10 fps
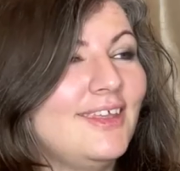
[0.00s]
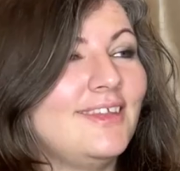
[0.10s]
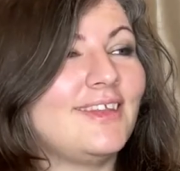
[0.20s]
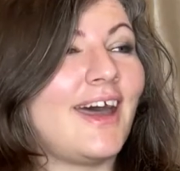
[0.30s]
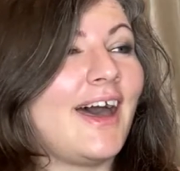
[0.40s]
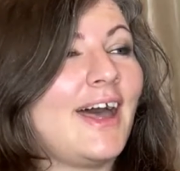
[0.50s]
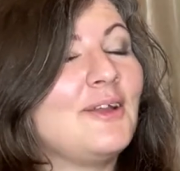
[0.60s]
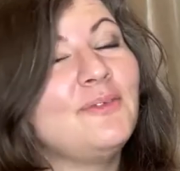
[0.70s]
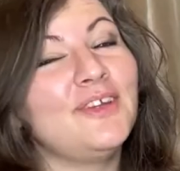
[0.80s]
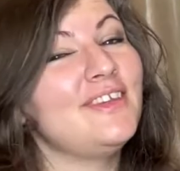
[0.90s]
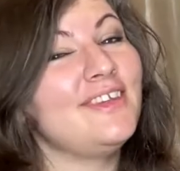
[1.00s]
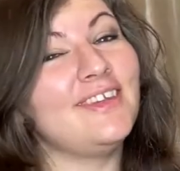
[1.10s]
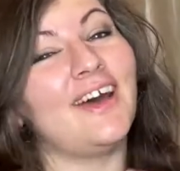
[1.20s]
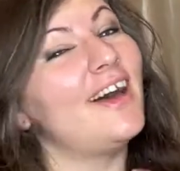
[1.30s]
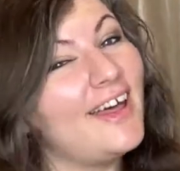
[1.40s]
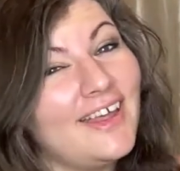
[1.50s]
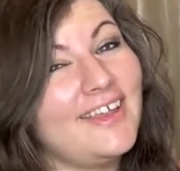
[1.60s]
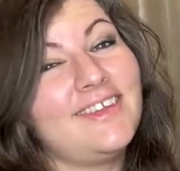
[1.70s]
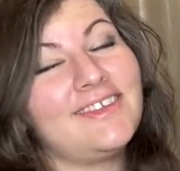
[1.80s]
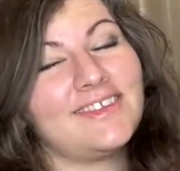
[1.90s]
And I would
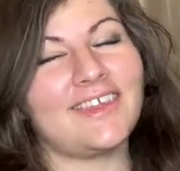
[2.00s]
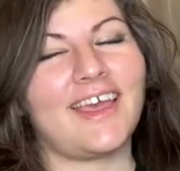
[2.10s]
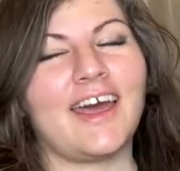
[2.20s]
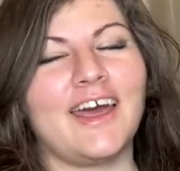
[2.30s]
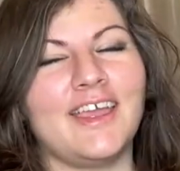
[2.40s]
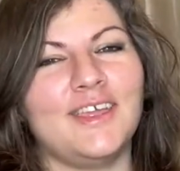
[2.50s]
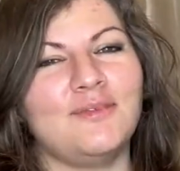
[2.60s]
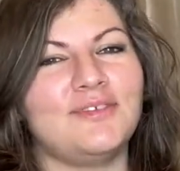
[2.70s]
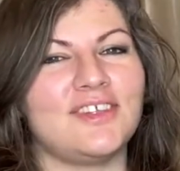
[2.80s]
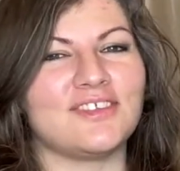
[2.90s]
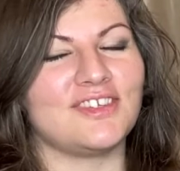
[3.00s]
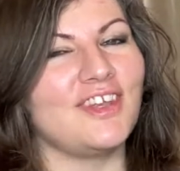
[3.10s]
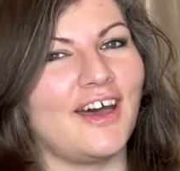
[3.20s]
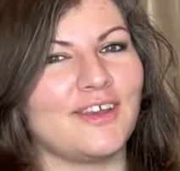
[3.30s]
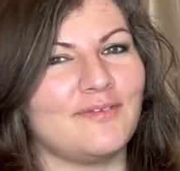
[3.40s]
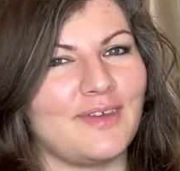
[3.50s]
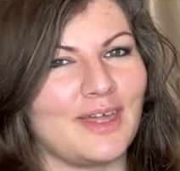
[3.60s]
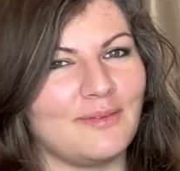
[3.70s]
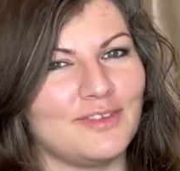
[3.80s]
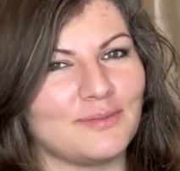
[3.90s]
not. I am just not a
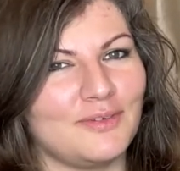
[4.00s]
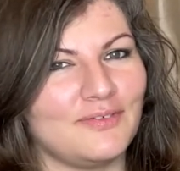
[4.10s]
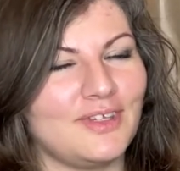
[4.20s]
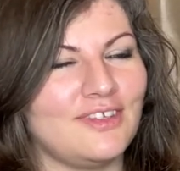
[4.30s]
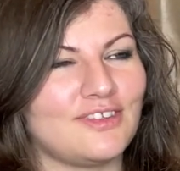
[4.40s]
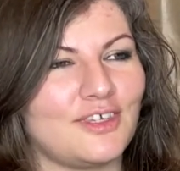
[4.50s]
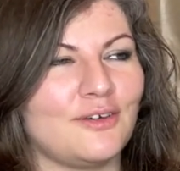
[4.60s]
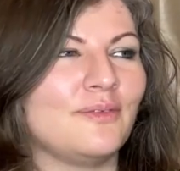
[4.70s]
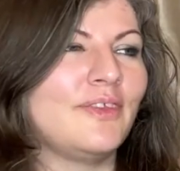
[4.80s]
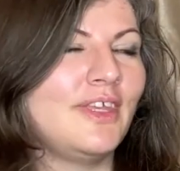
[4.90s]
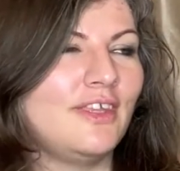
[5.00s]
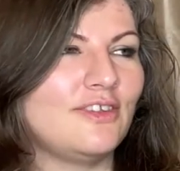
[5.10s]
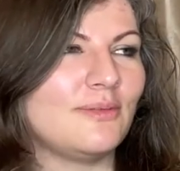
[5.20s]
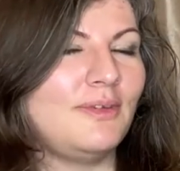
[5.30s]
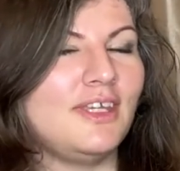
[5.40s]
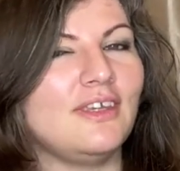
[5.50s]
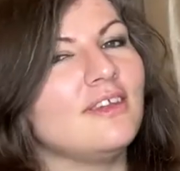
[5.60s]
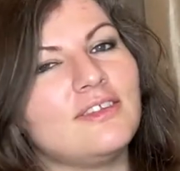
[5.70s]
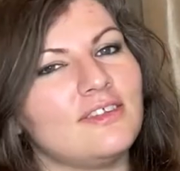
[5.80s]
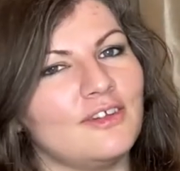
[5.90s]
fan of this movie. So to
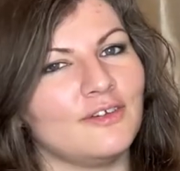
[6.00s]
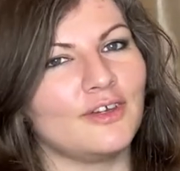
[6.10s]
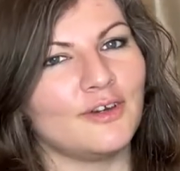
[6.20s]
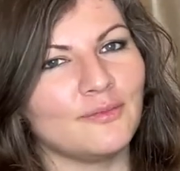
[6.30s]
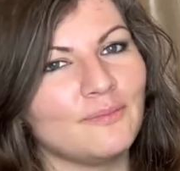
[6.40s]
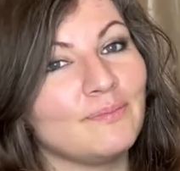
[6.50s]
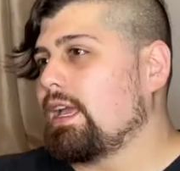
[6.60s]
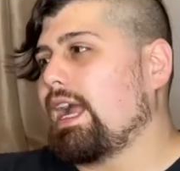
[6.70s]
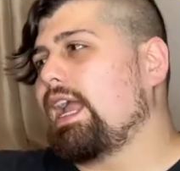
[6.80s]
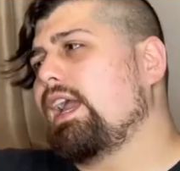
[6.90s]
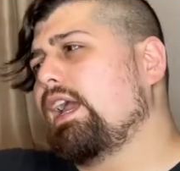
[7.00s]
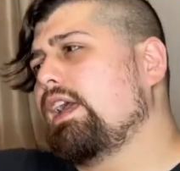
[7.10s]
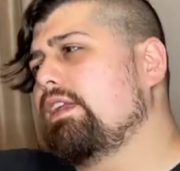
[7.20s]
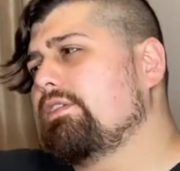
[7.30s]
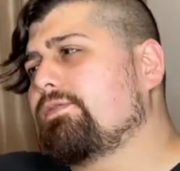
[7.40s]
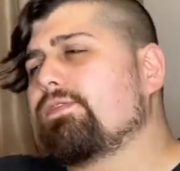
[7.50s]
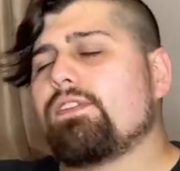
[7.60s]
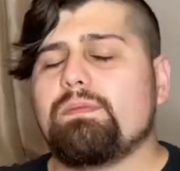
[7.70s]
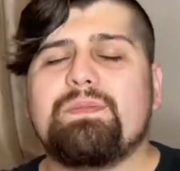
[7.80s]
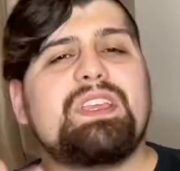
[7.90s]
me, it's a no go. And
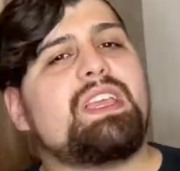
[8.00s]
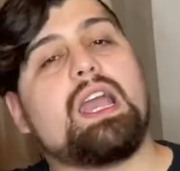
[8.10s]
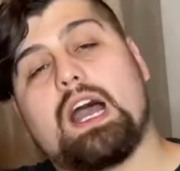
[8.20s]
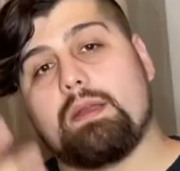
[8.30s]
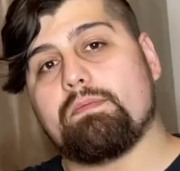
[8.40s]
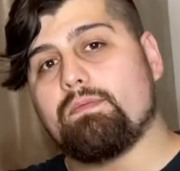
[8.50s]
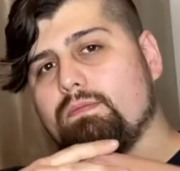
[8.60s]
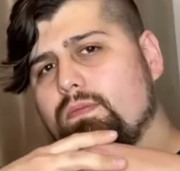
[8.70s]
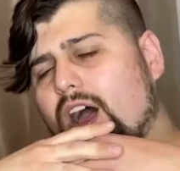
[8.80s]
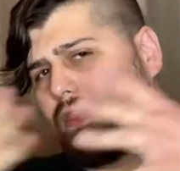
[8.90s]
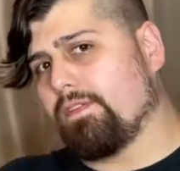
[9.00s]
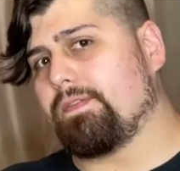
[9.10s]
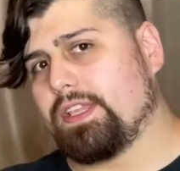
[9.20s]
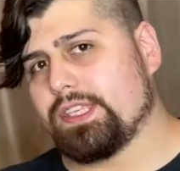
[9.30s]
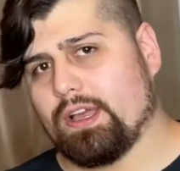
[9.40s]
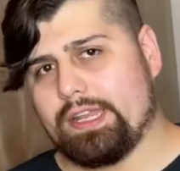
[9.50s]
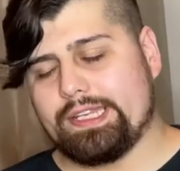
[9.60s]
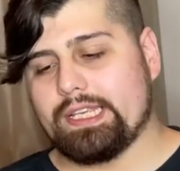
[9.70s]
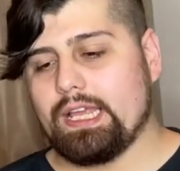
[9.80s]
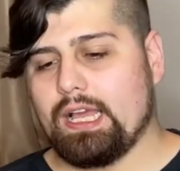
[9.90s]
for me, I'm on the fence on
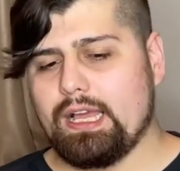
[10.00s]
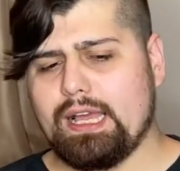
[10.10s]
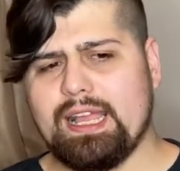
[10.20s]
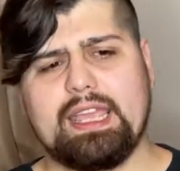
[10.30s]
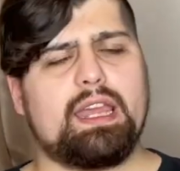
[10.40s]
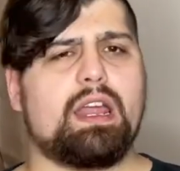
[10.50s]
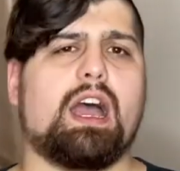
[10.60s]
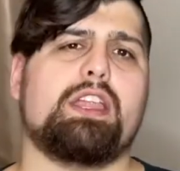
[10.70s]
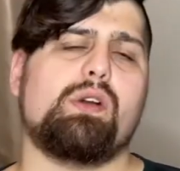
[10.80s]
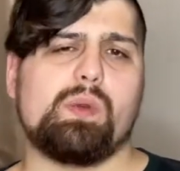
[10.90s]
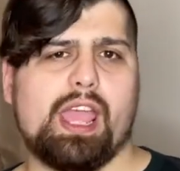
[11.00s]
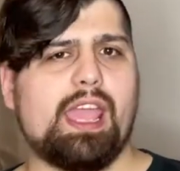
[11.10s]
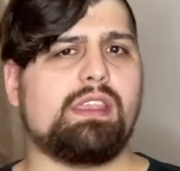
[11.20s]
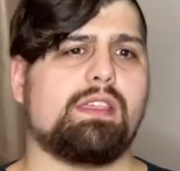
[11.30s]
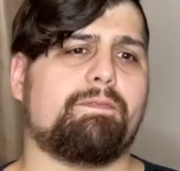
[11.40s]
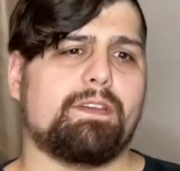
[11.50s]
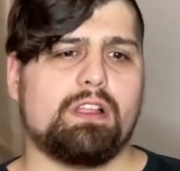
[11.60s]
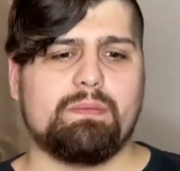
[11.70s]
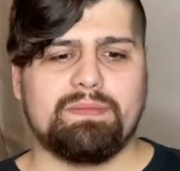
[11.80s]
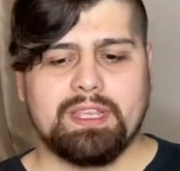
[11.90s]
it. Uh, again, I don't hate the
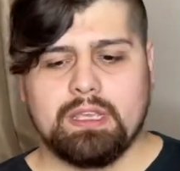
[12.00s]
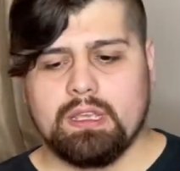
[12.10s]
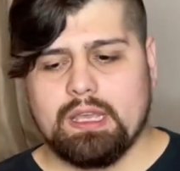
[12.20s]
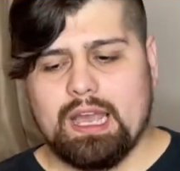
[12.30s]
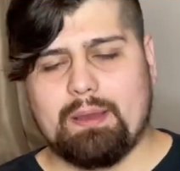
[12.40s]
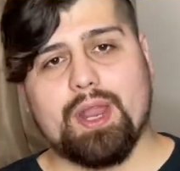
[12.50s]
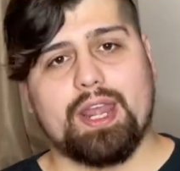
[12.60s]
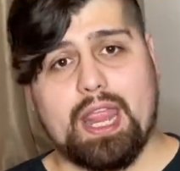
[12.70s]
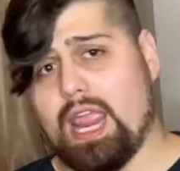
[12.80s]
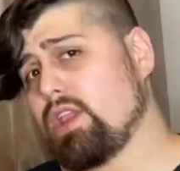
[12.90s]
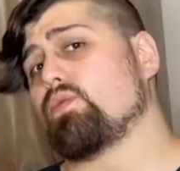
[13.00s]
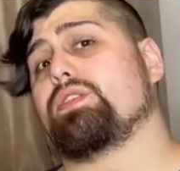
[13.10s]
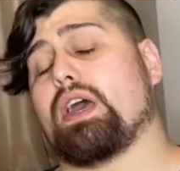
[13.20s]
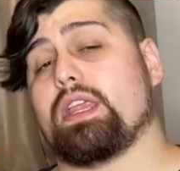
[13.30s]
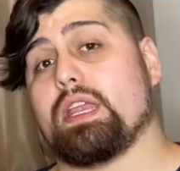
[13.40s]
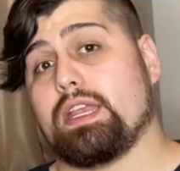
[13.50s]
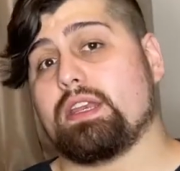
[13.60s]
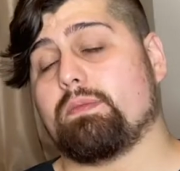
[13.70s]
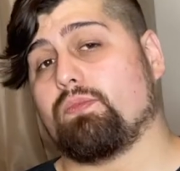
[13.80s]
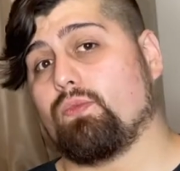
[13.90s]
film. I'm not angry that it
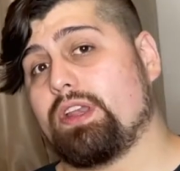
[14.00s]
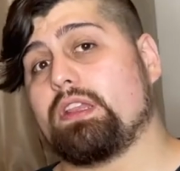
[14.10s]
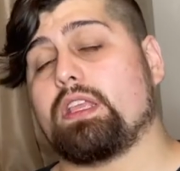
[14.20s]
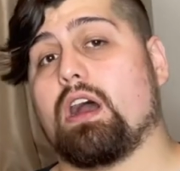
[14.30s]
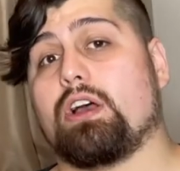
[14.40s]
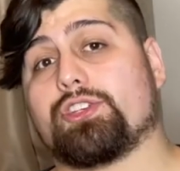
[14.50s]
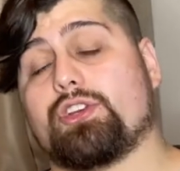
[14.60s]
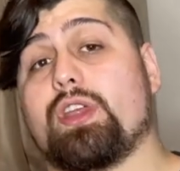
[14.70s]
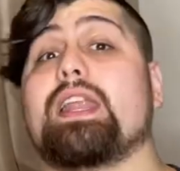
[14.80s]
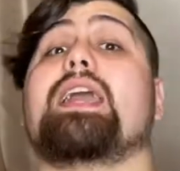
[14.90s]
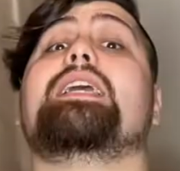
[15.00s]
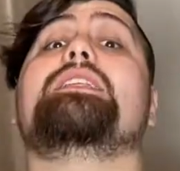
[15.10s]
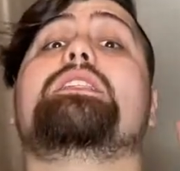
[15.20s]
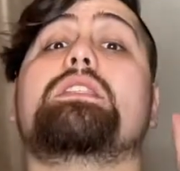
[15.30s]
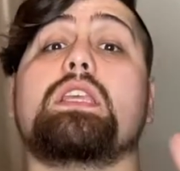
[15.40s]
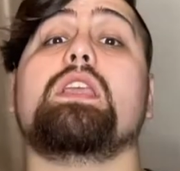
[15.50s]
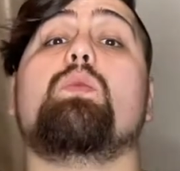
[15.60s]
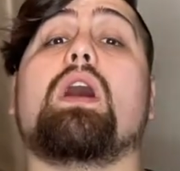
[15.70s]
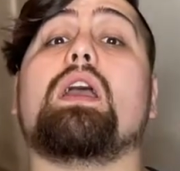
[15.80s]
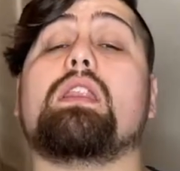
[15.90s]
ended up winning the Oscar, and I can see
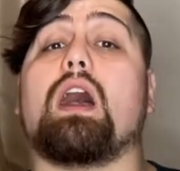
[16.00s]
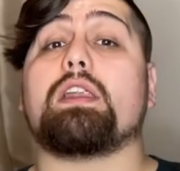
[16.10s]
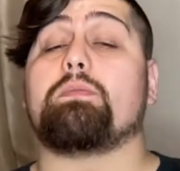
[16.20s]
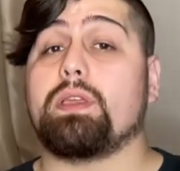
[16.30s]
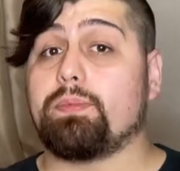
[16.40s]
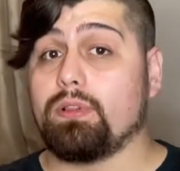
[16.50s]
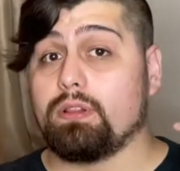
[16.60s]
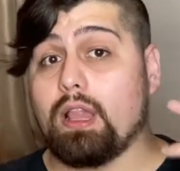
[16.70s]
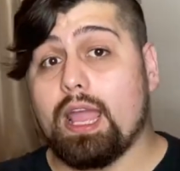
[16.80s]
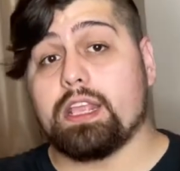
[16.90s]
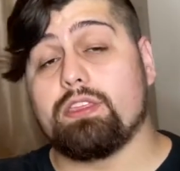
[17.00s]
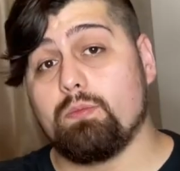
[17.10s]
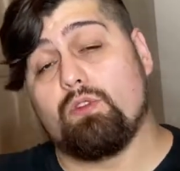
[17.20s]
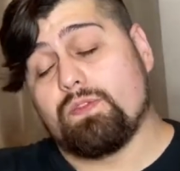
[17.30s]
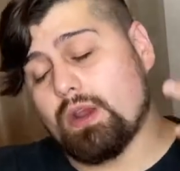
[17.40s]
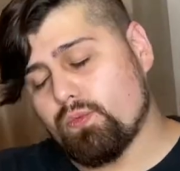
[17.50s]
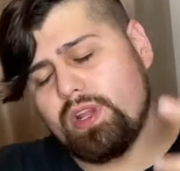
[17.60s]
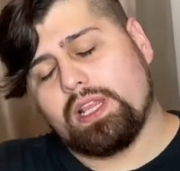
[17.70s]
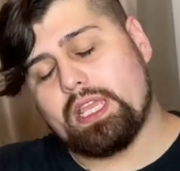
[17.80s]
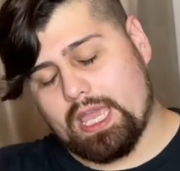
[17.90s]
why a lot of people like the movie. I
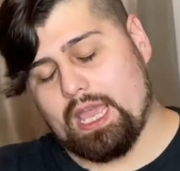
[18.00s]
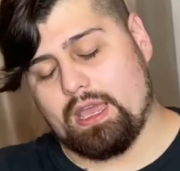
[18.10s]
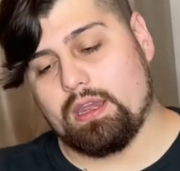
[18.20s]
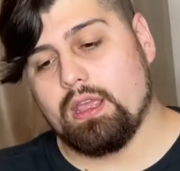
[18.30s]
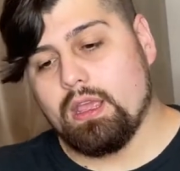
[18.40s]
really can.